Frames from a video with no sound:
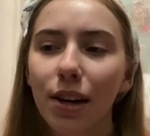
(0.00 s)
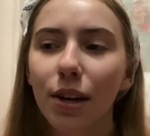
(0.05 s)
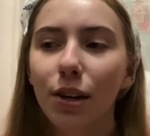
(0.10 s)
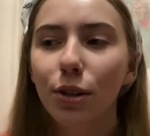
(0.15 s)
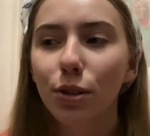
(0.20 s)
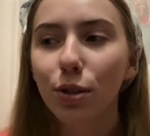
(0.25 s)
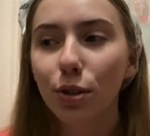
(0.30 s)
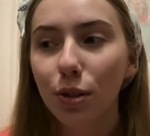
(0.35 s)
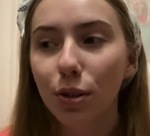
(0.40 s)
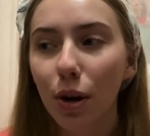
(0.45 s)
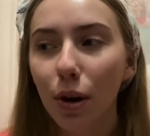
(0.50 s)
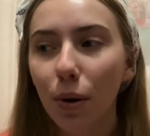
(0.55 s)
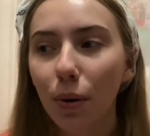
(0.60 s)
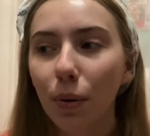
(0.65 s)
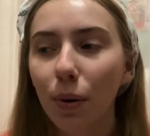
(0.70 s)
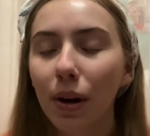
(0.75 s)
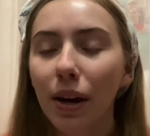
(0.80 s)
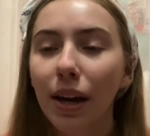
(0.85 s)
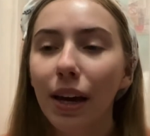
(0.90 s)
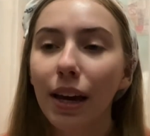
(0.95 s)
So
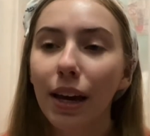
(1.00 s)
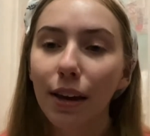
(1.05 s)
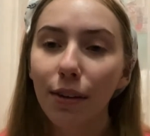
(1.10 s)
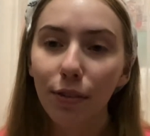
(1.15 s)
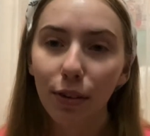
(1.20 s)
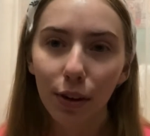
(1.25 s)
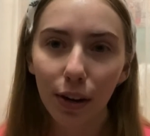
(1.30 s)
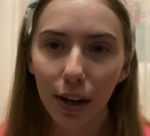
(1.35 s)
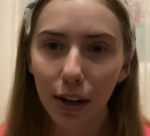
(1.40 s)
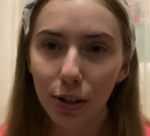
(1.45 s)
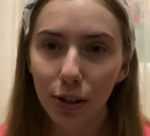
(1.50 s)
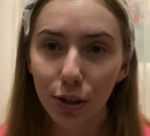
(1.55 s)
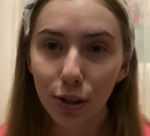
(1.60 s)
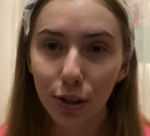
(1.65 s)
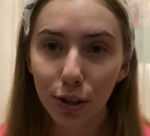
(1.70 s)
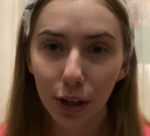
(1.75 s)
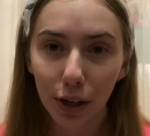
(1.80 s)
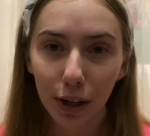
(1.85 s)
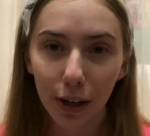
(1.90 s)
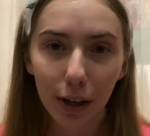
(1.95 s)
if you're
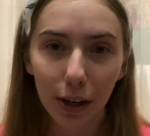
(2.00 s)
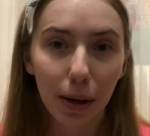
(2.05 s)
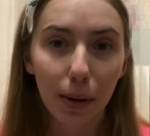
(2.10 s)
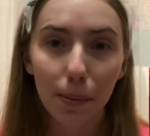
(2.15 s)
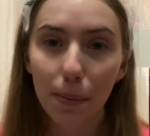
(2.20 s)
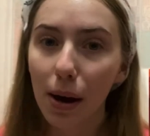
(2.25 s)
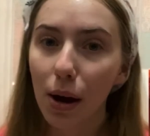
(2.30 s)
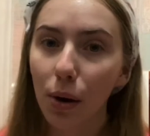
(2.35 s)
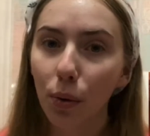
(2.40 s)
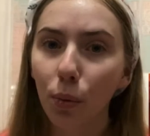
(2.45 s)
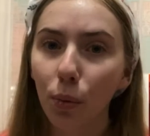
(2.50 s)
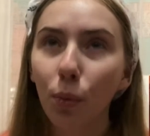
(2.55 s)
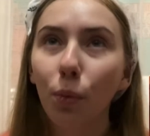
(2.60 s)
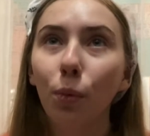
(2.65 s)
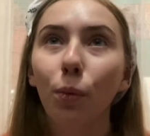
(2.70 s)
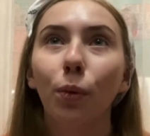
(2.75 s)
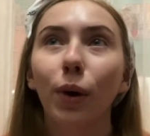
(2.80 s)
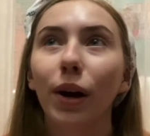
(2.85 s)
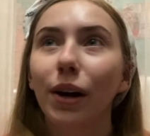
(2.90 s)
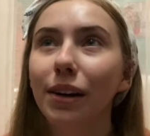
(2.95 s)
unsure about
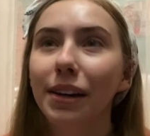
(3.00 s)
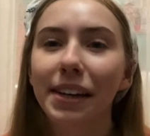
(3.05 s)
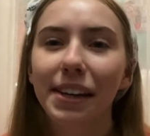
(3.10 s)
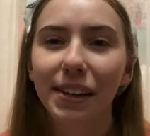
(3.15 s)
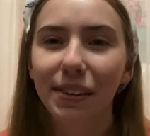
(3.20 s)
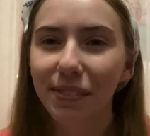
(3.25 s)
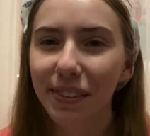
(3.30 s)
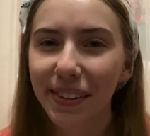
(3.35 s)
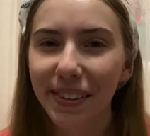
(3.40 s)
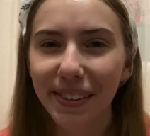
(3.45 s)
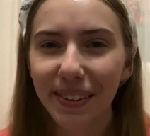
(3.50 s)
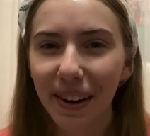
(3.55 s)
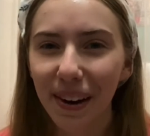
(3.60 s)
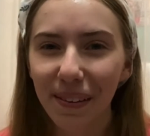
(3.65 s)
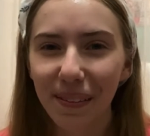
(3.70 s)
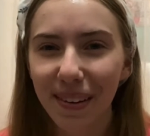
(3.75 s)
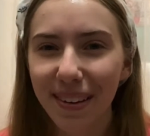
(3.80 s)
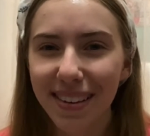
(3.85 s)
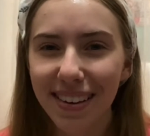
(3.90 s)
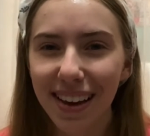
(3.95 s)
where to even start
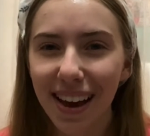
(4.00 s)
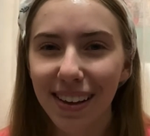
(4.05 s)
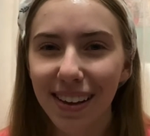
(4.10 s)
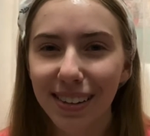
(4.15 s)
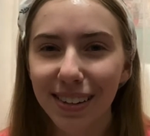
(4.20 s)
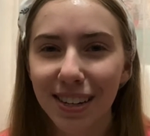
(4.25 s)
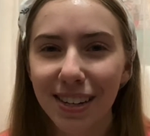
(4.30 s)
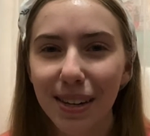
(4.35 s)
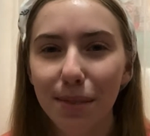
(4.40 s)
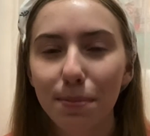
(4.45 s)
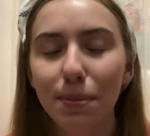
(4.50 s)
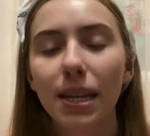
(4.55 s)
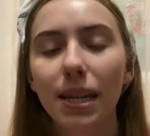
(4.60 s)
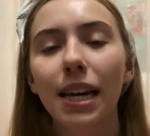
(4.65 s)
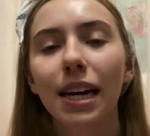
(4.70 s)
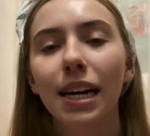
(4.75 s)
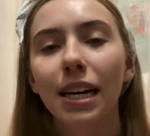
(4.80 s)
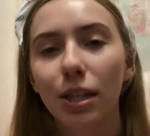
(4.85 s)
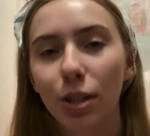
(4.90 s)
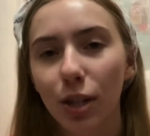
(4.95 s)
with scholarships,
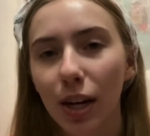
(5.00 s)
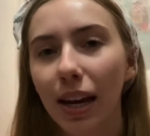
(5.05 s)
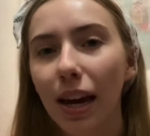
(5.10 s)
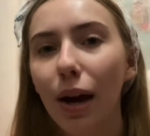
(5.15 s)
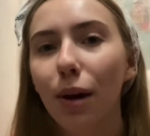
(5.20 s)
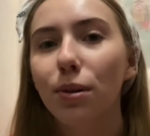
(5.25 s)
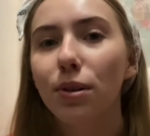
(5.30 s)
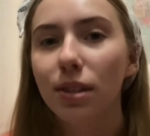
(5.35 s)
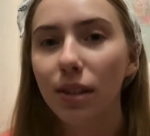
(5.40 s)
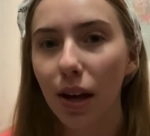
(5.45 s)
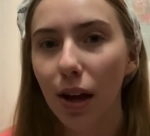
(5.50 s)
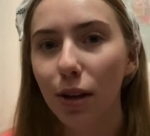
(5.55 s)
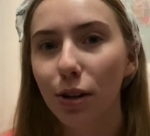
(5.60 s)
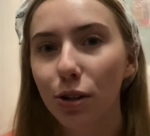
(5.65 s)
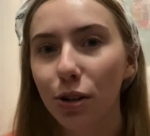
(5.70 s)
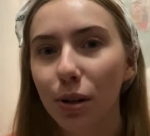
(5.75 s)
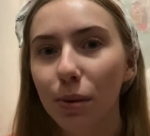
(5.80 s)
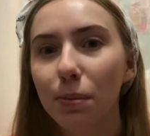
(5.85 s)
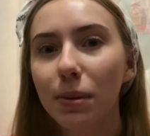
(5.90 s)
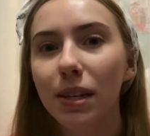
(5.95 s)
check out
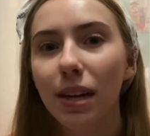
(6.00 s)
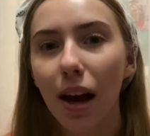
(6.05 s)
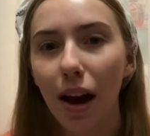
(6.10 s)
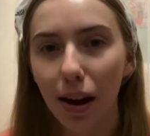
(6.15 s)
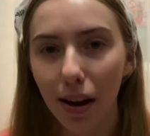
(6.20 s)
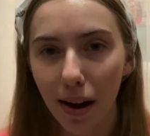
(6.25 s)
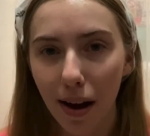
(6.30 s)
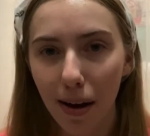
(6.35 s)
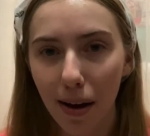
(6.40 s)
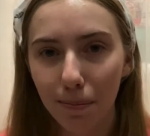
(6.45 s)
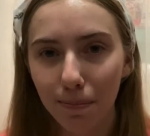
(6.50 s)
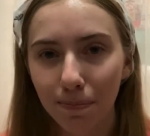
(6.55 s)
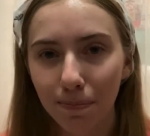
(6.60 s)
scholarships.com.